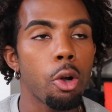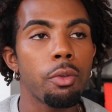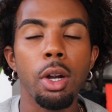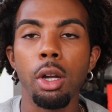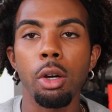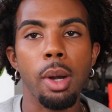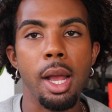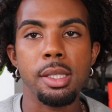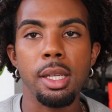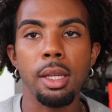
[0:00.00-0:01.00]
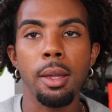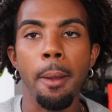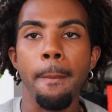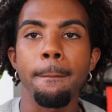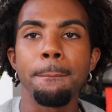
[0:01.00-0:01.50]
Virgo rising.
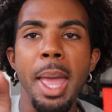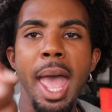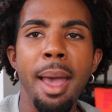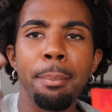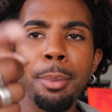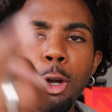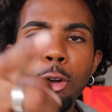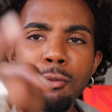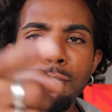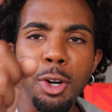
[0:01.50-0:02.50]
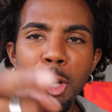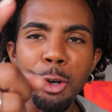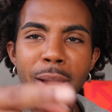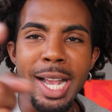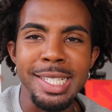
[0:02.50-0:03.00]
Bad
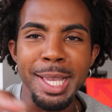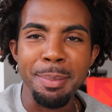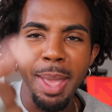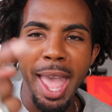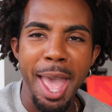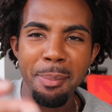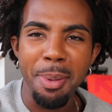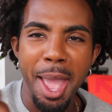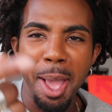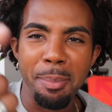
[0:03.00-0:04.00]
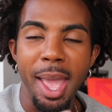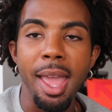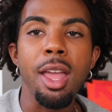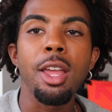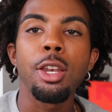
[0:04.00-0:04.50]
Virgo rising.
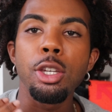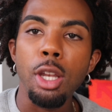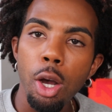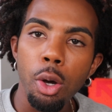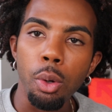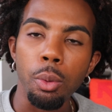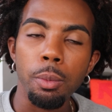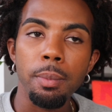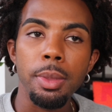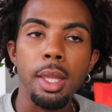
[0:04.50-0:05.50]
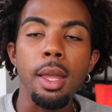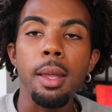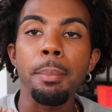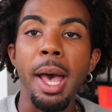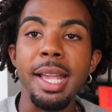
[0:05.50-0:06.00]
Bad. No.
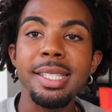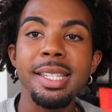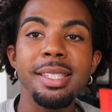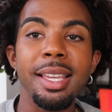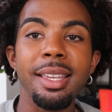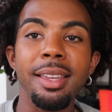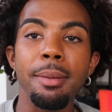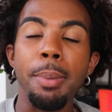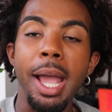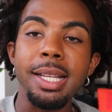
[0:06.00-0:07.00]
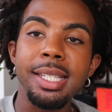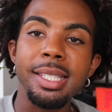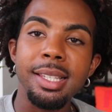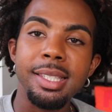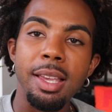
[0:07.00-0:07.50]
Pisces in the
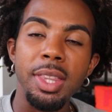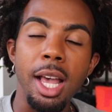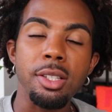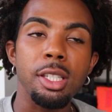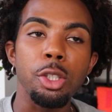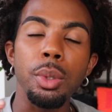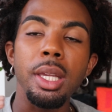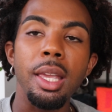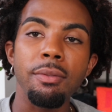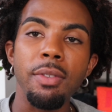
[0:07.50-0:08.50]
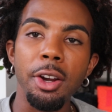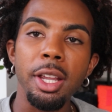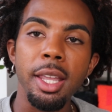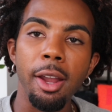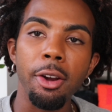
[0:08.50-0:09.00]
7th house, you can get
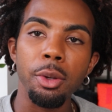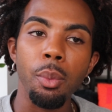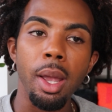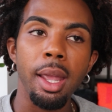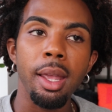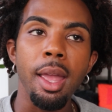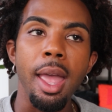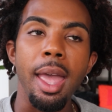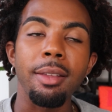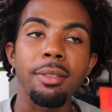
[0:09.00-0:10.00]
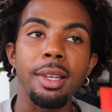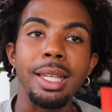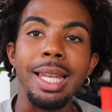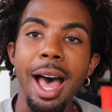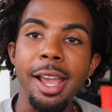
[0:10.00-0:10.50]
very carried away and
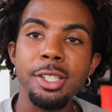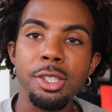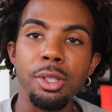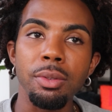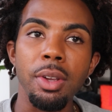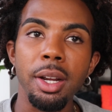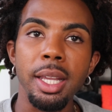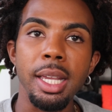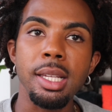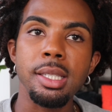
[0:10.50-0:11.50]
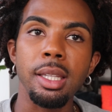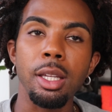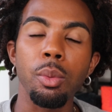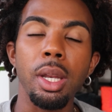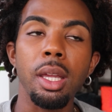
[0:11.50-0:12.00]
lied to very
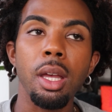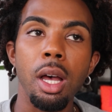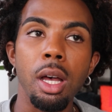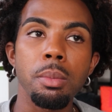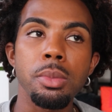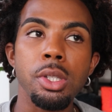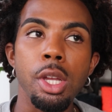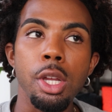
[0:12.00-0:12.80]
easily when it comes